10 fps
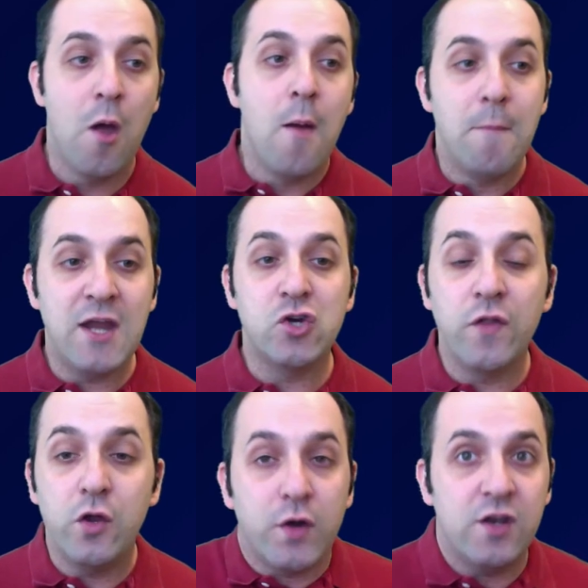Make sure that
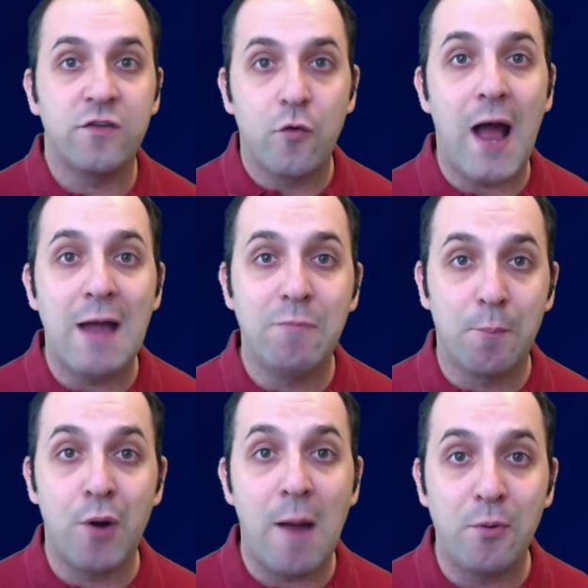you can describe the
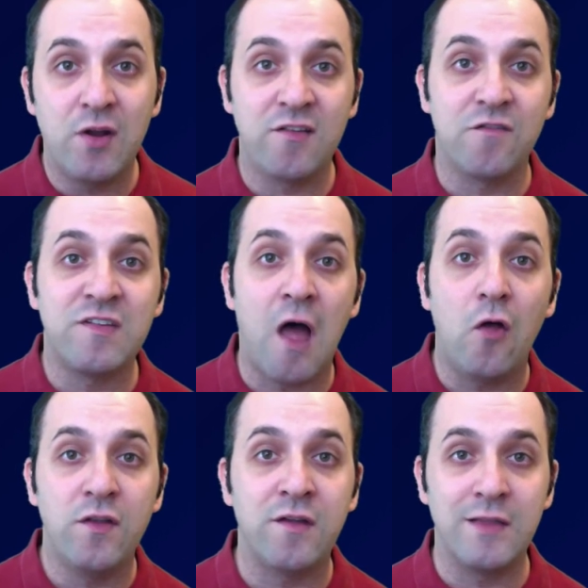properties of
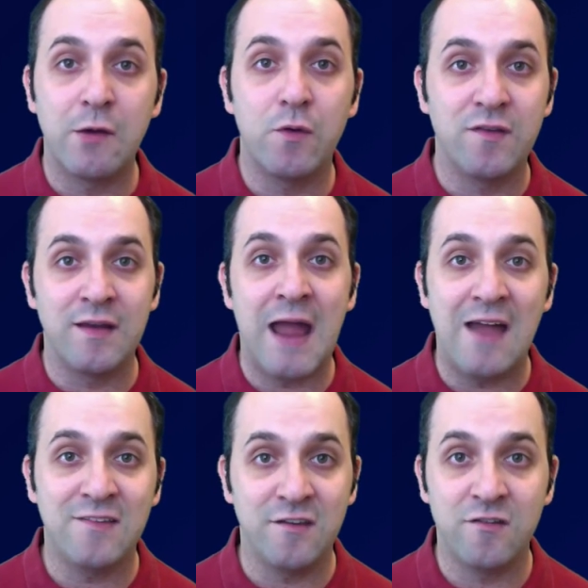solids, liquids, and
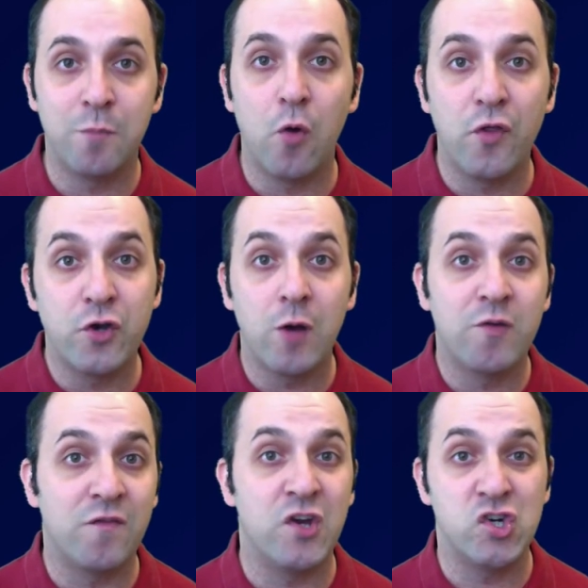gases, both in terms
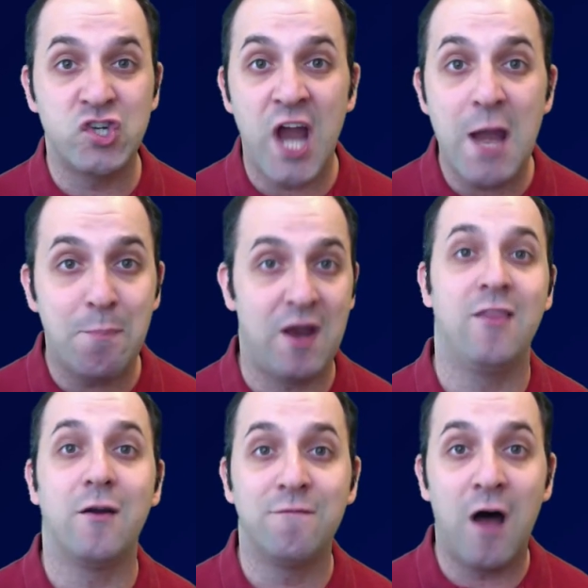of their shape and
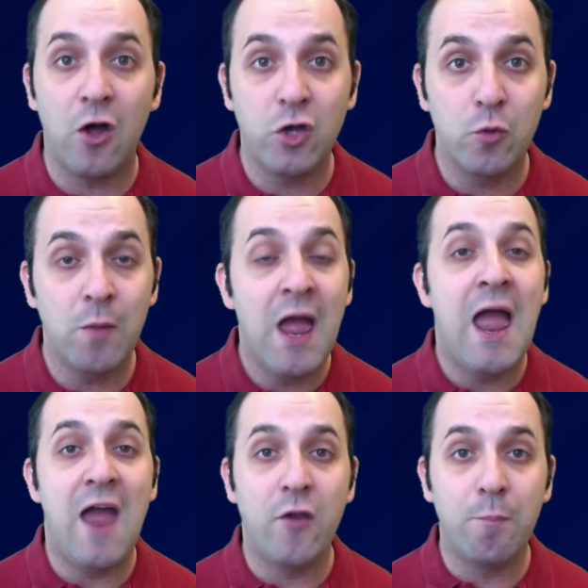their volume
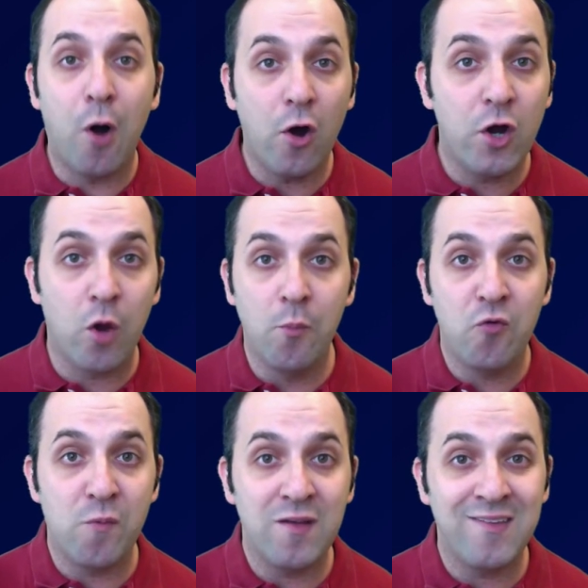and their particle
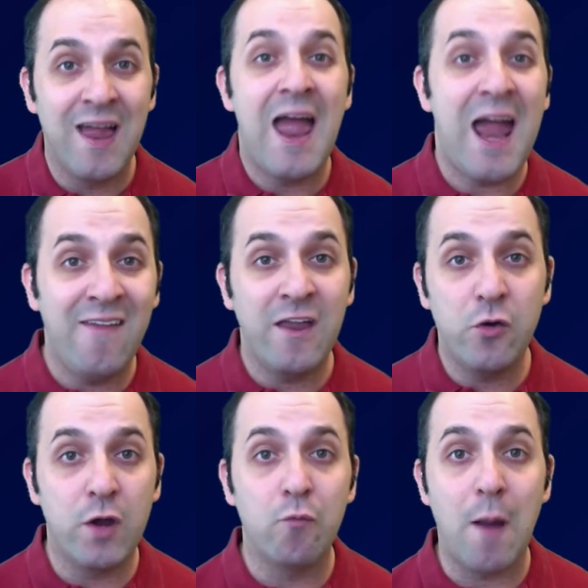movements, and that you
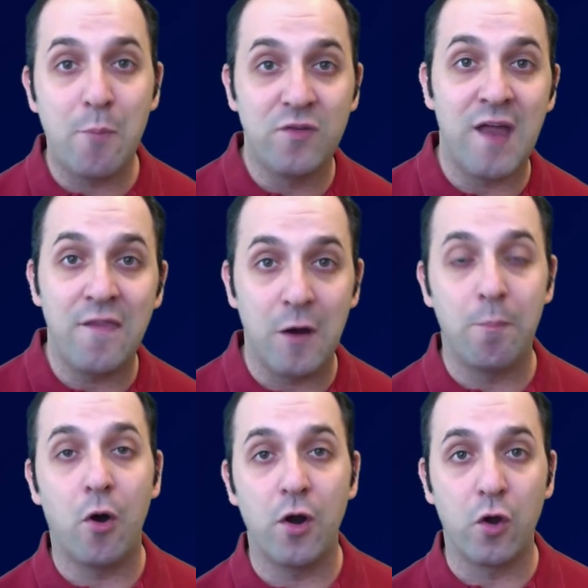can represent their
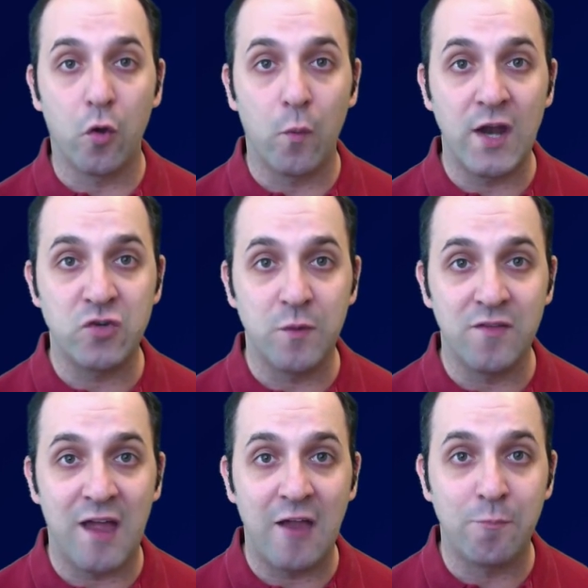particle arrangements
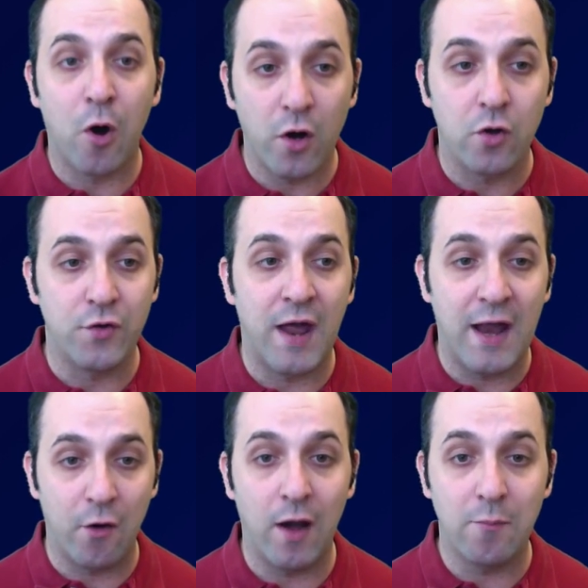as particle
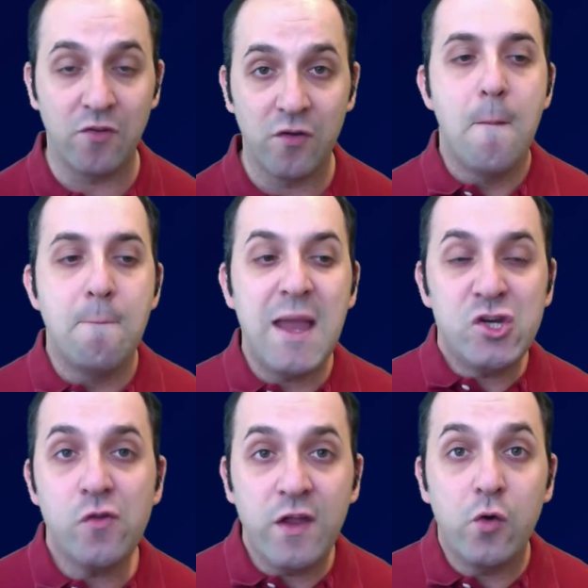diagrams. Make
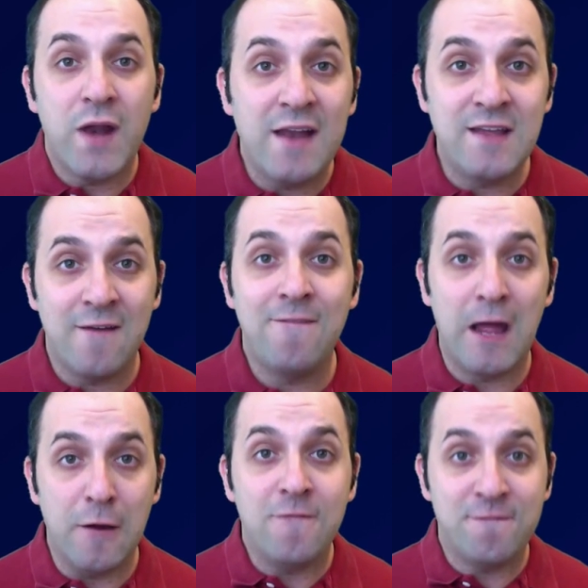sure that you can
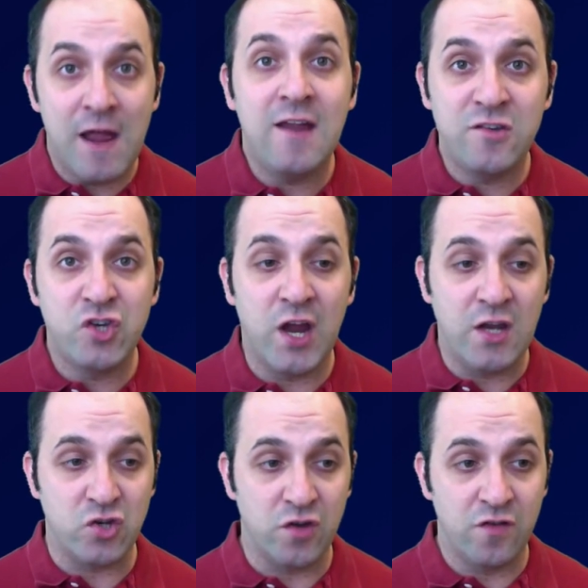identify phase
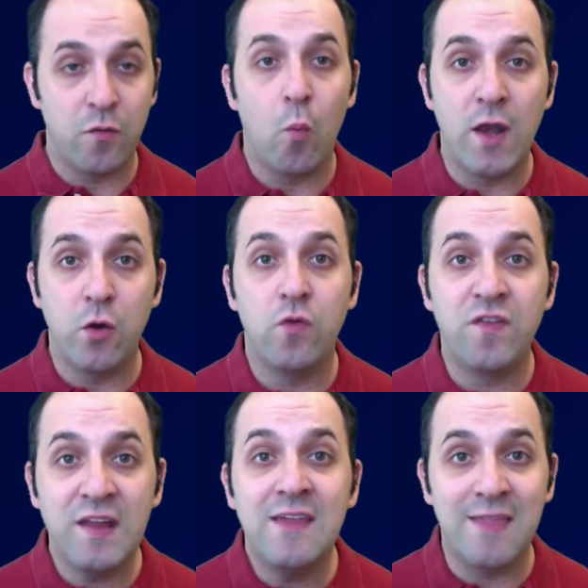changes when you
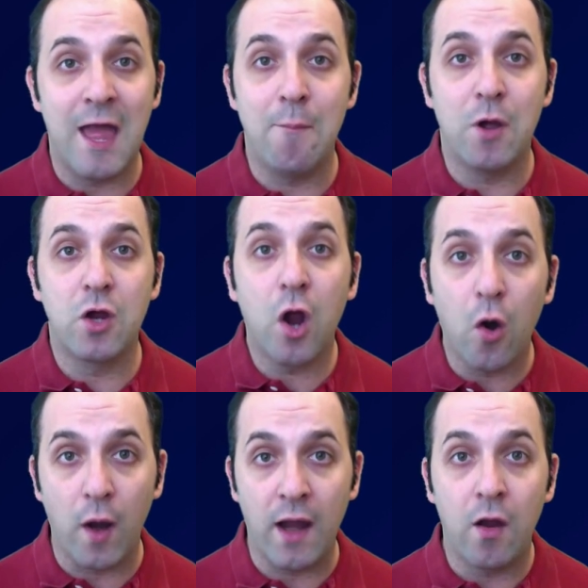see them
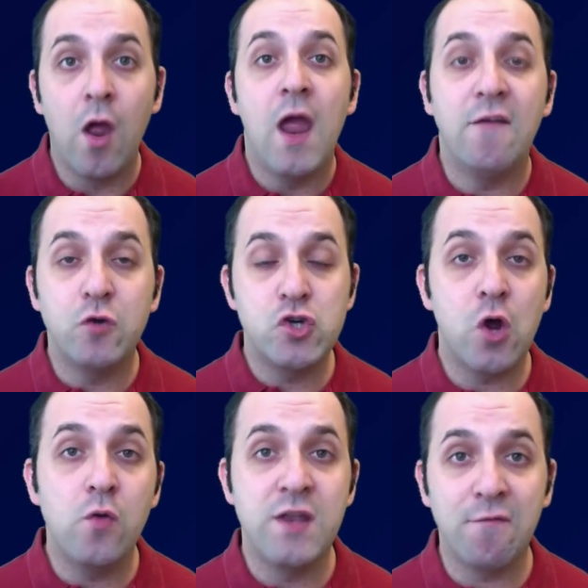occurring. If you're
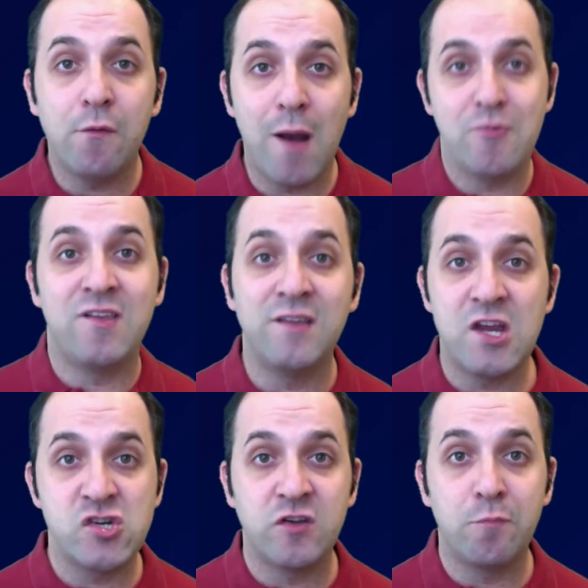shown different
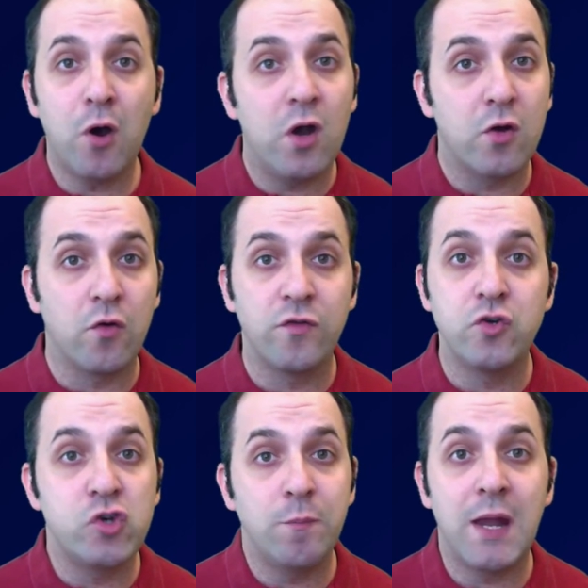representations of particles, you
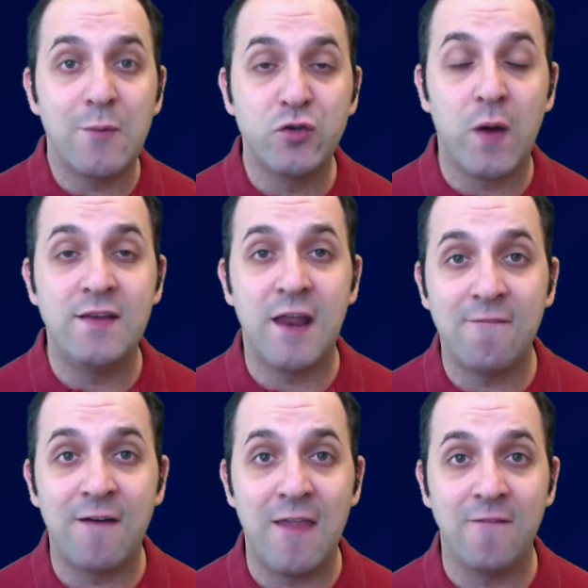should be able to
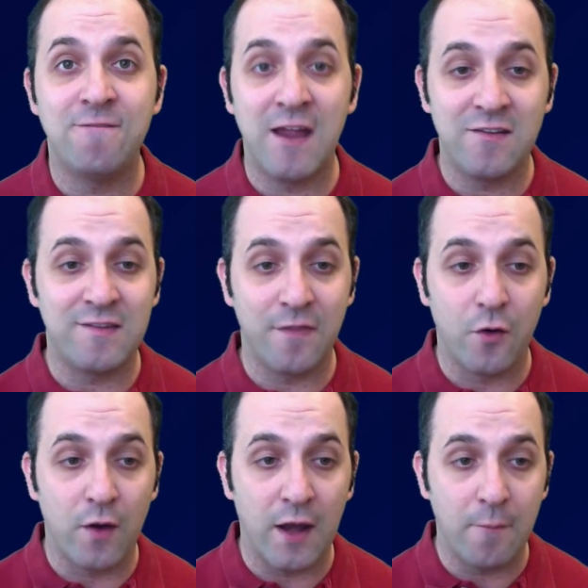identify the phase that
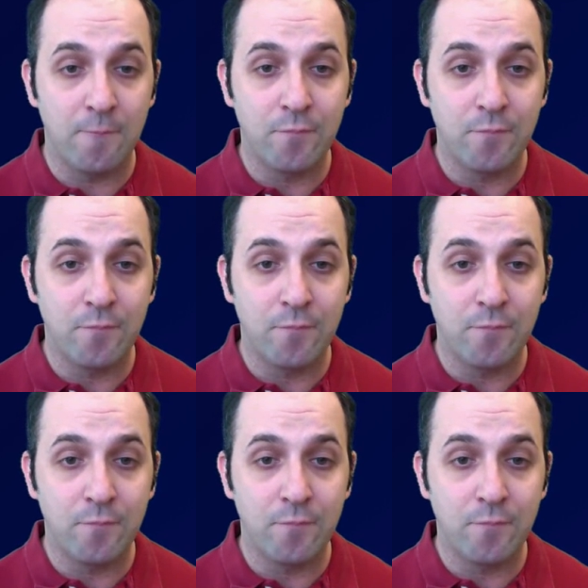they're in.